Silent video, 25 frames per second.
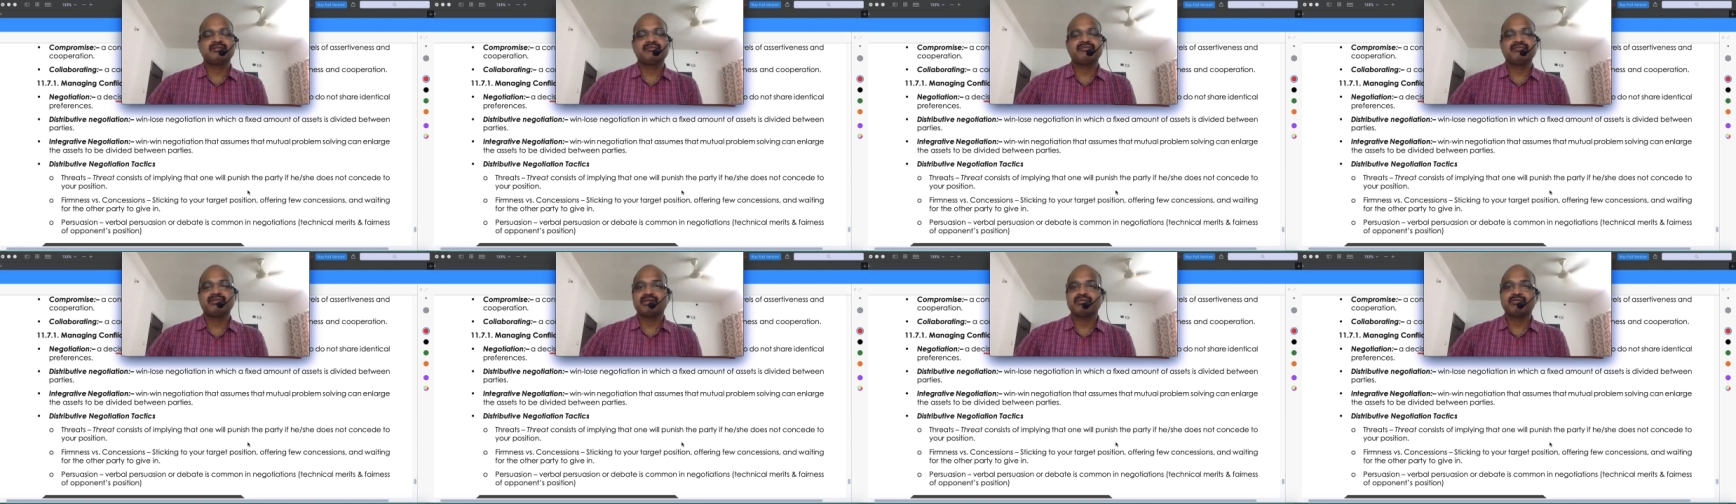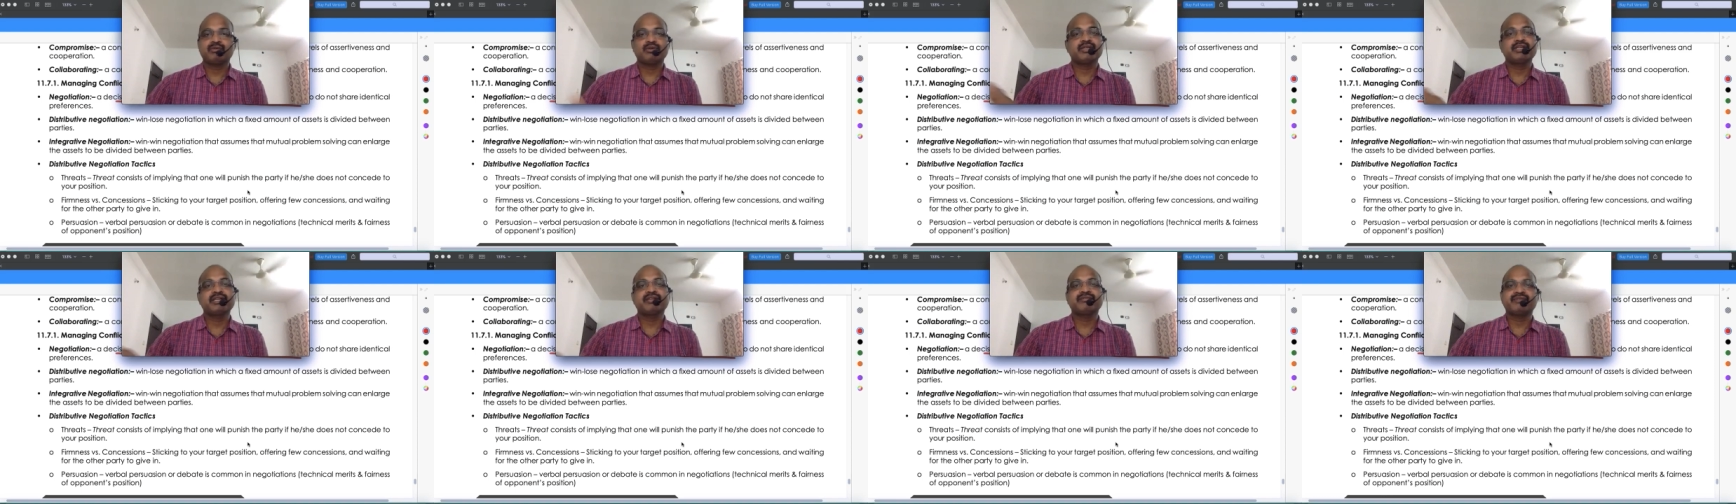we have
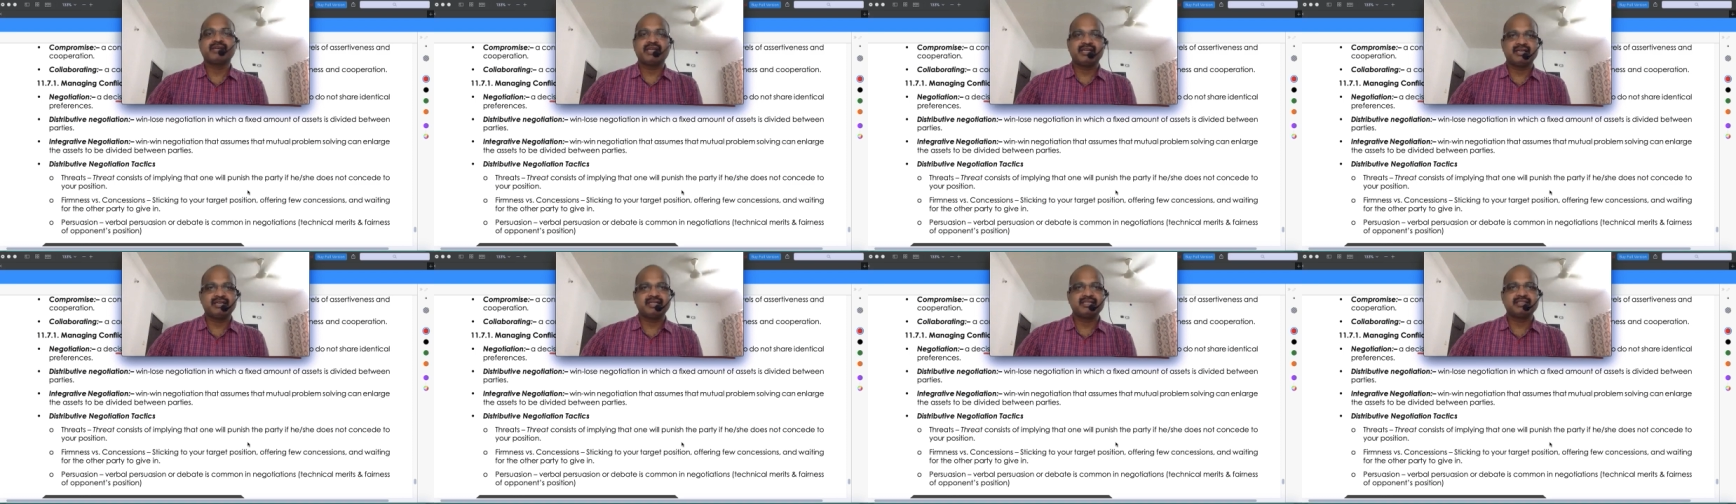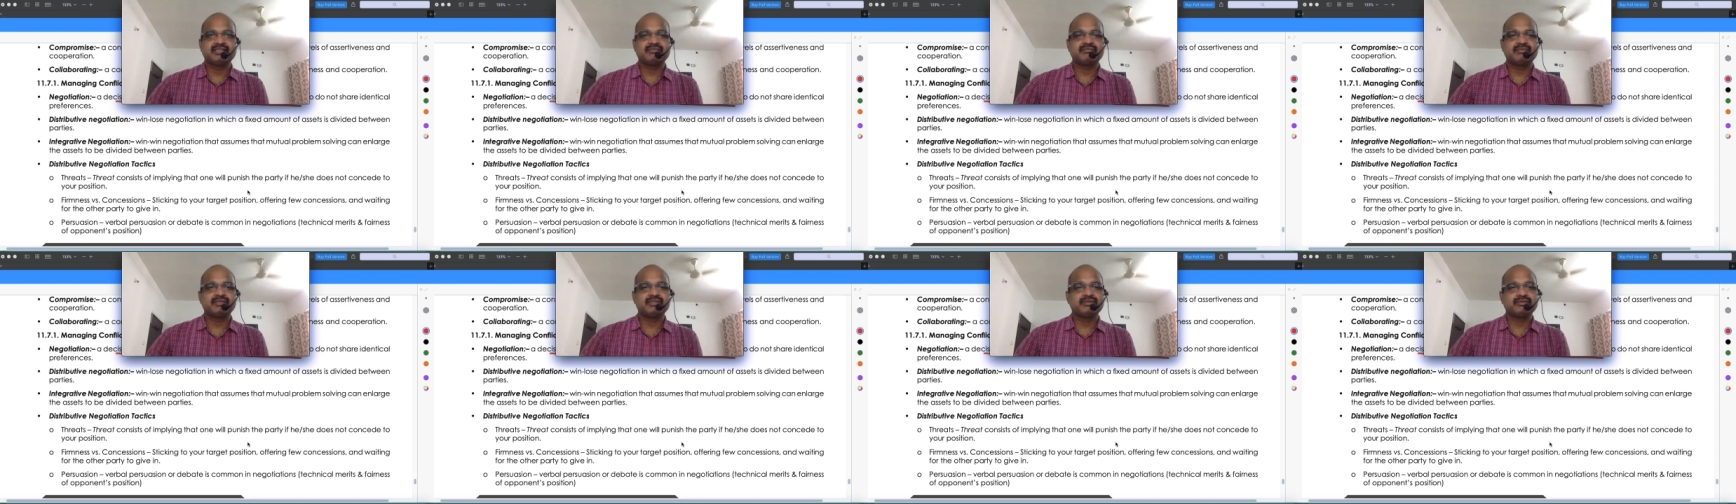already
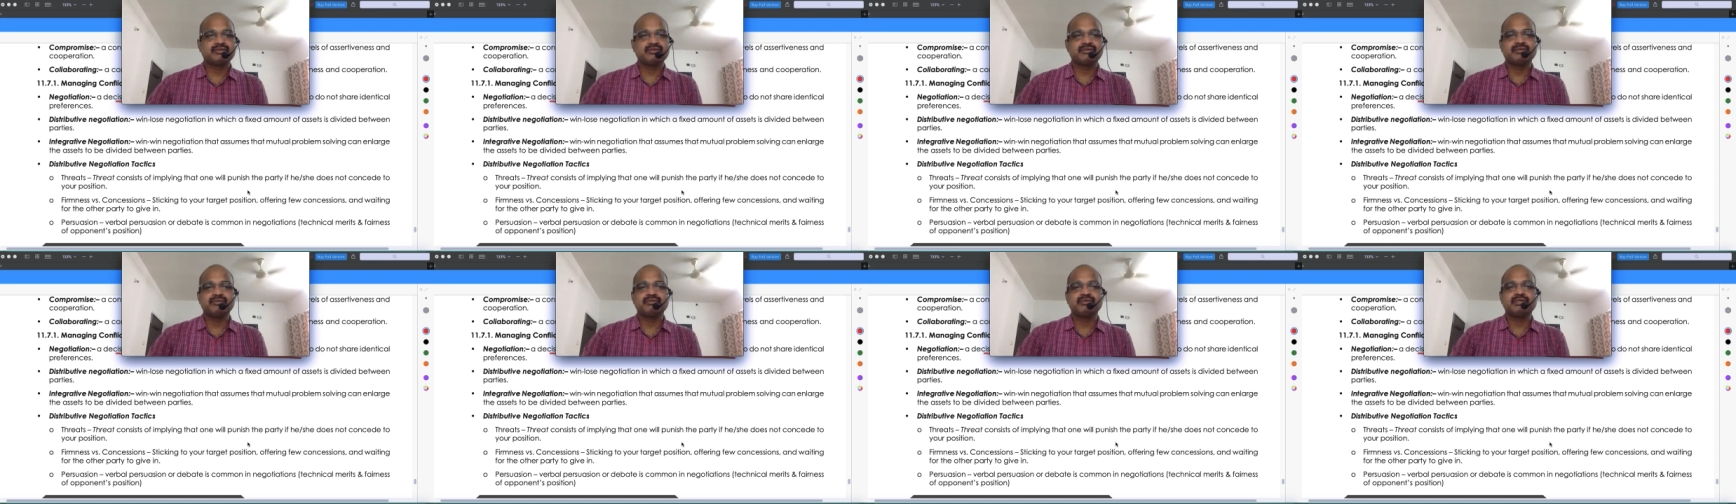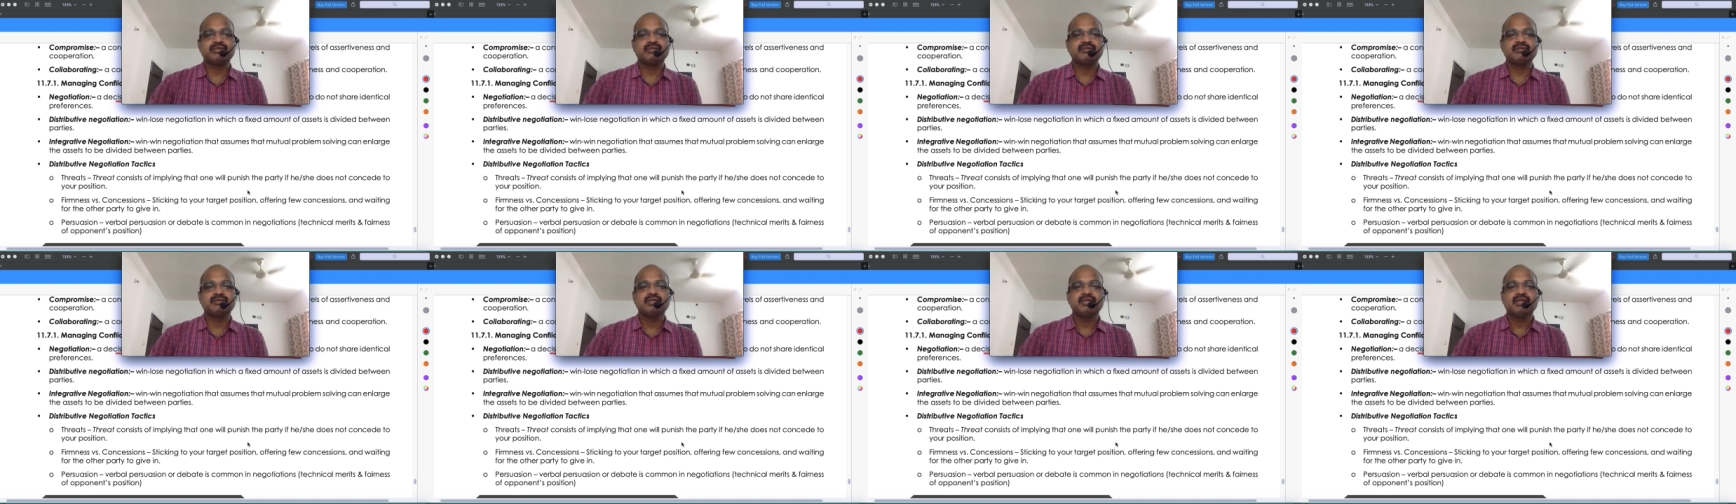finalized one so you
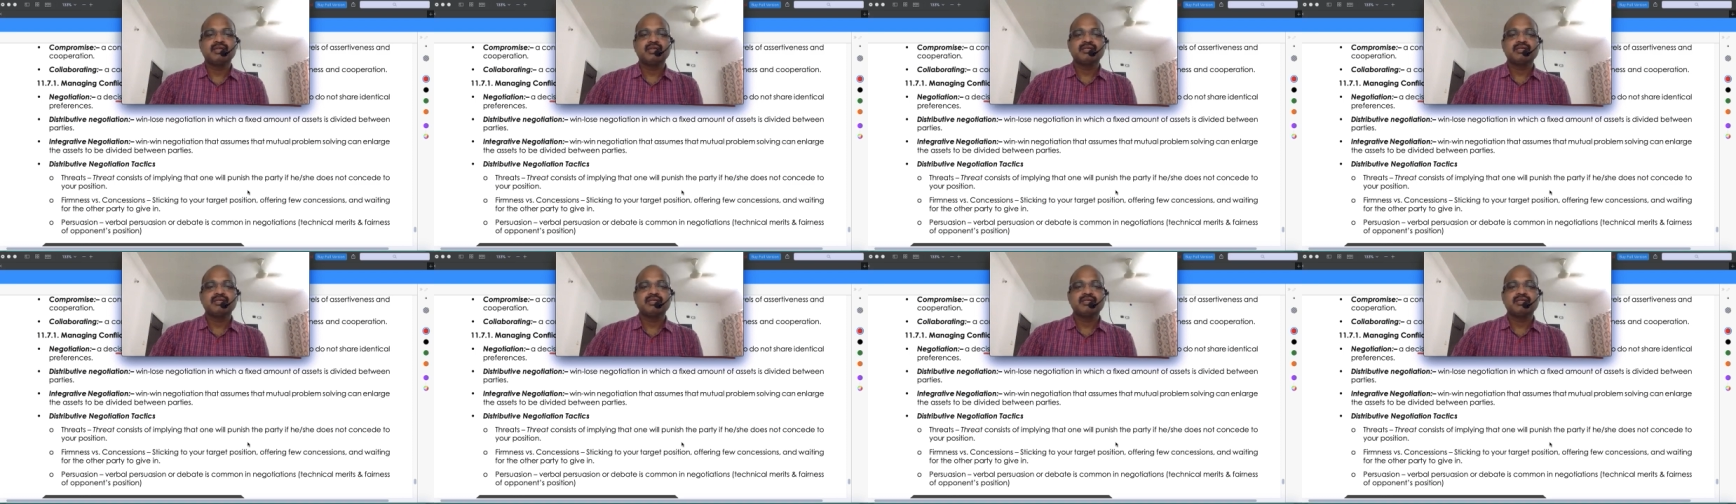need to